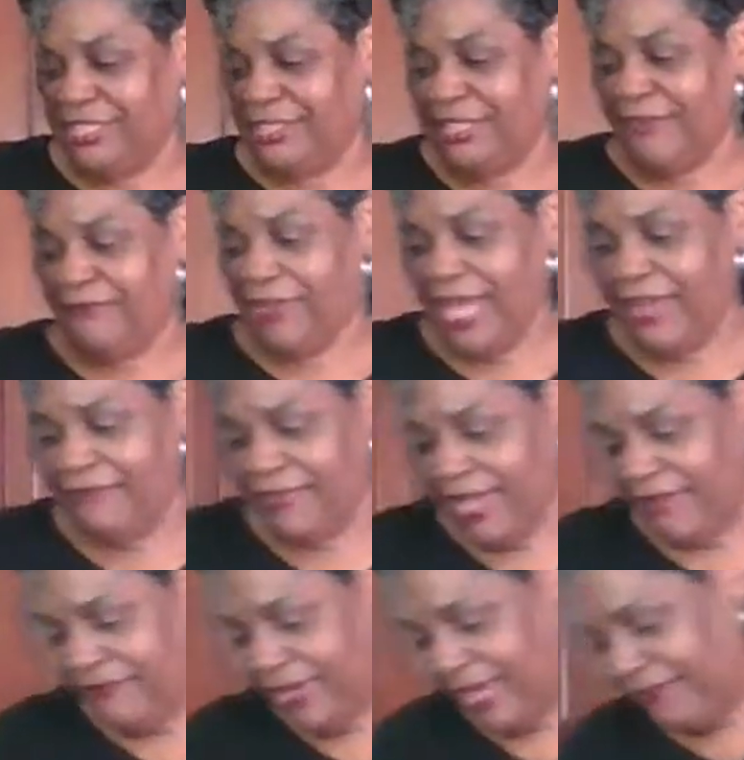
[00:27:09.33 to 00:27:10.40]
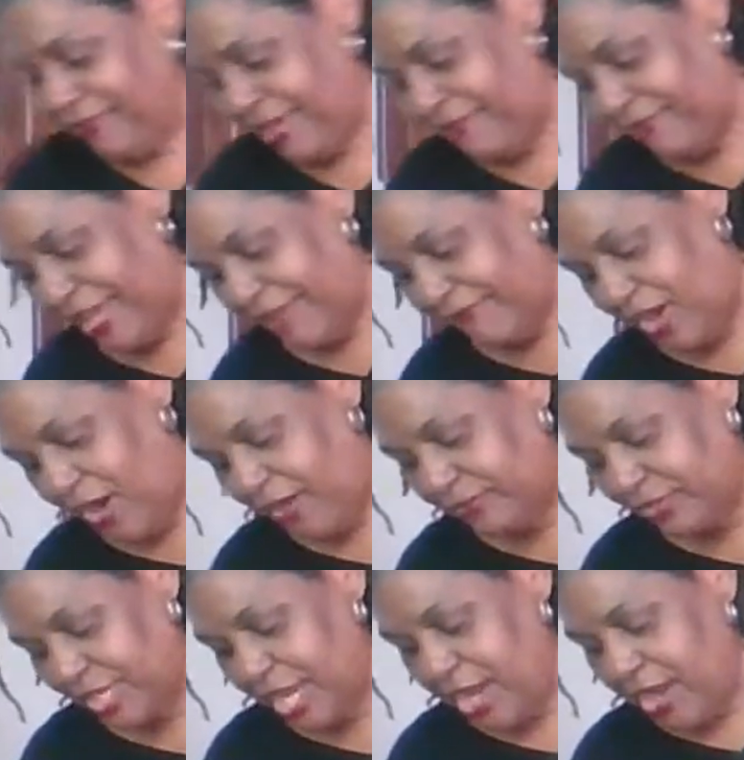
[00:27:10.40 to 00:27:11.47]
She said five, five, five, five, five.
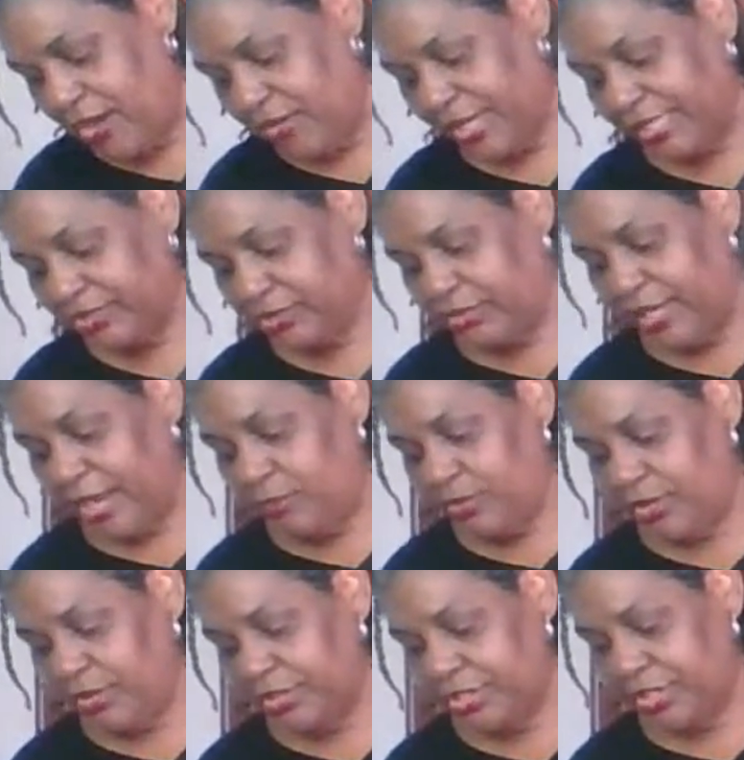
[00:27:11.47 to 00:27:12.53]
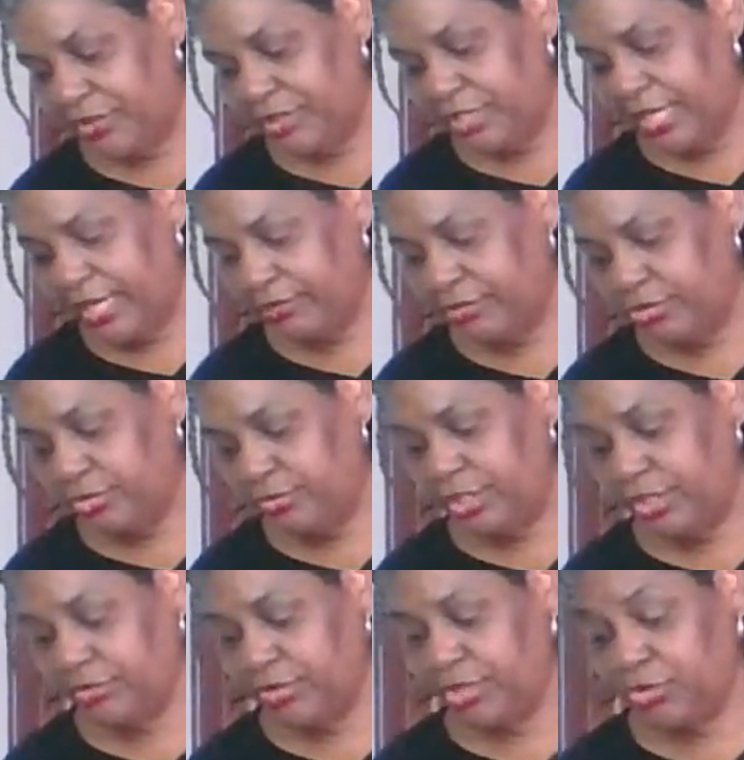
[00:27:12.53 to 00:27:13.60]
Awesome. Okay, so now we're going to turn it down to two
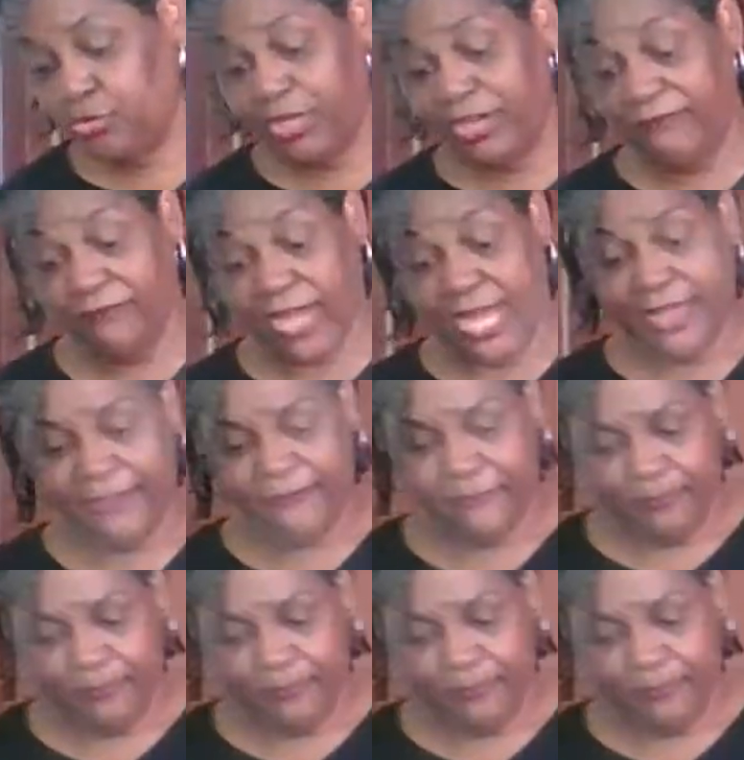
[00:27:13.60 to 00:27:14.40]
hundred twenty-five.